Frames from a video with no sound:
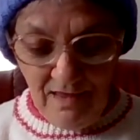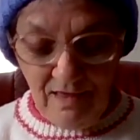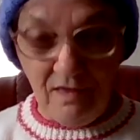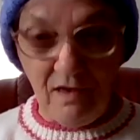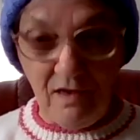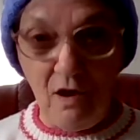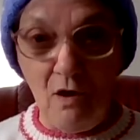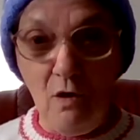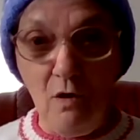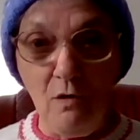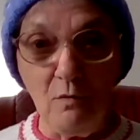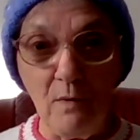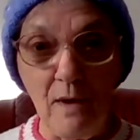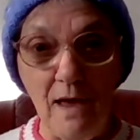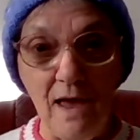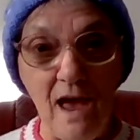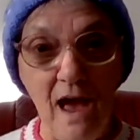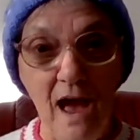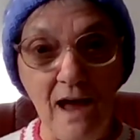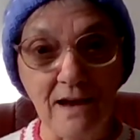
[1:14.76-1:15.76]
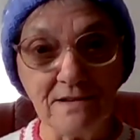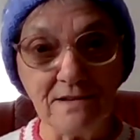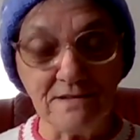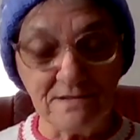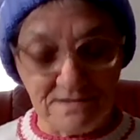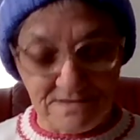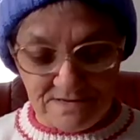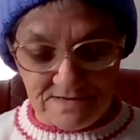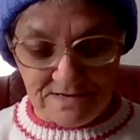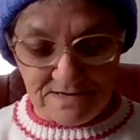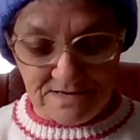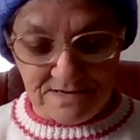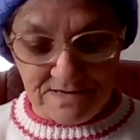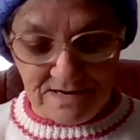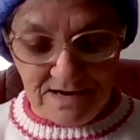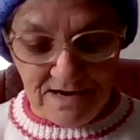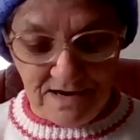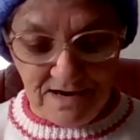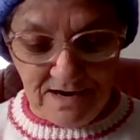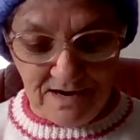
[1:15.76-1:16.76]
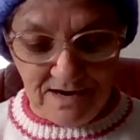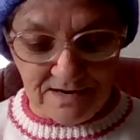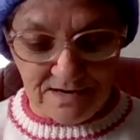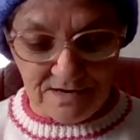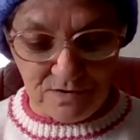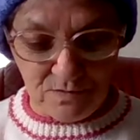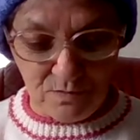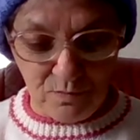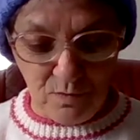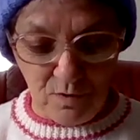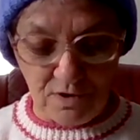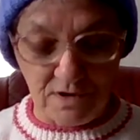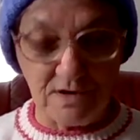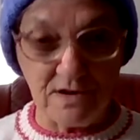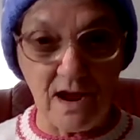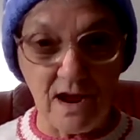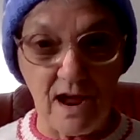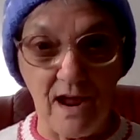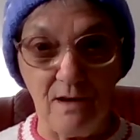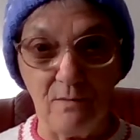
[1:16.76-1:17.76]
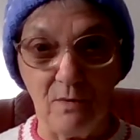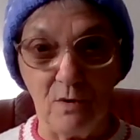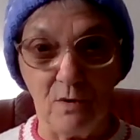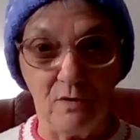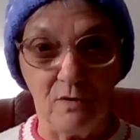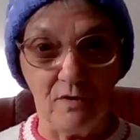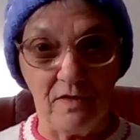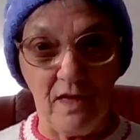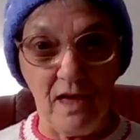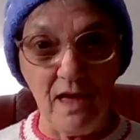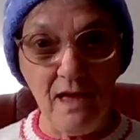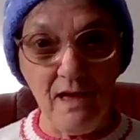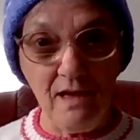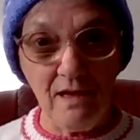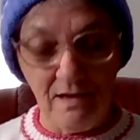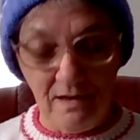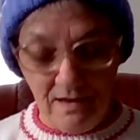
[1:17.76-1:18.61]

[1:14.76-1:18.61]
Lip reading: They all wear hats. At one time or other,